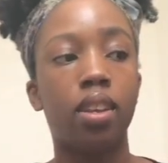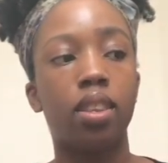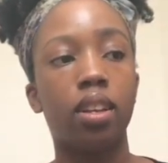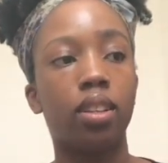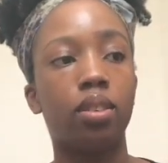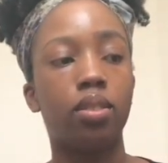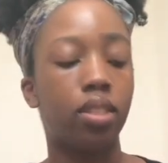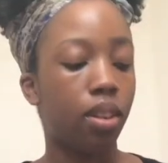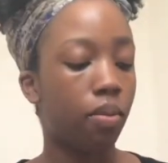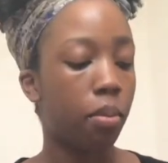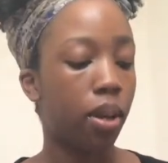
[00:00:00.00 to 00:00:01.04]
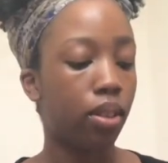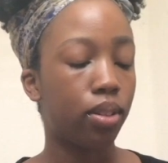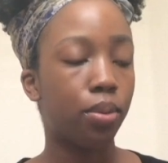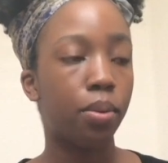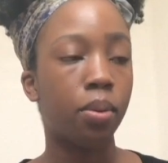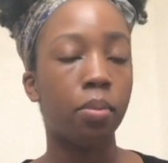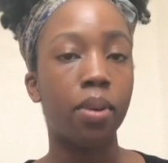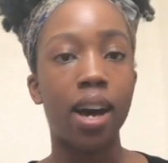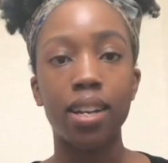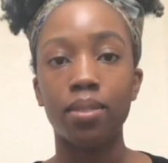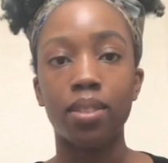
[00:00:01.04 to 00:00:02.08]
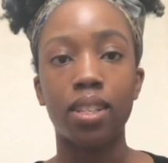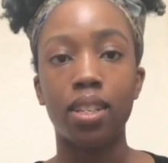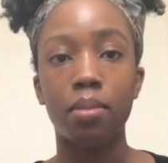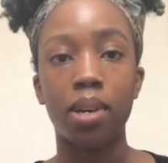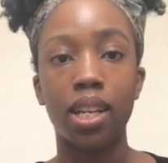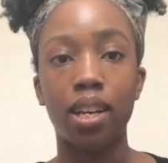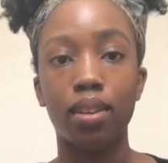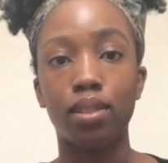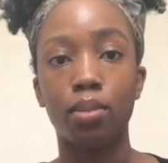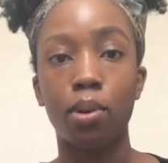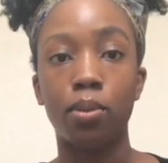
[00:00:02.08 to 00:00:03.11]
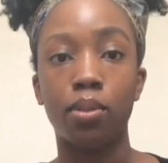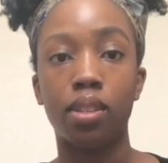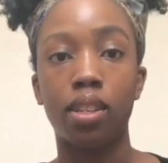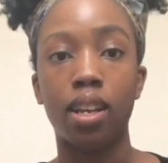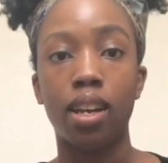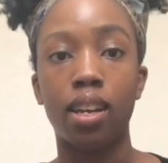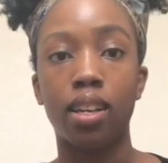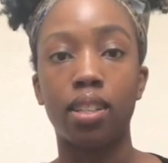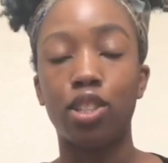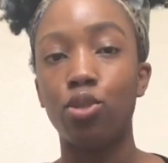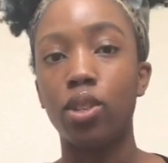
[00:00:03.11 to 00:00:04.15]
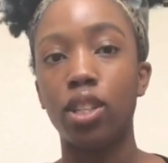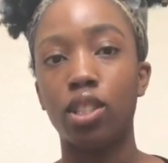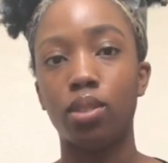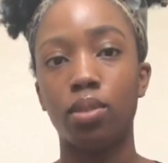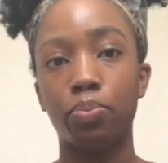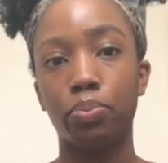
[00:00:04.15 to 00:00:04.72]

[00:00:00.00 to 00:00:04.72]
their little stuff about the school, but I don't see anybody else posting like students,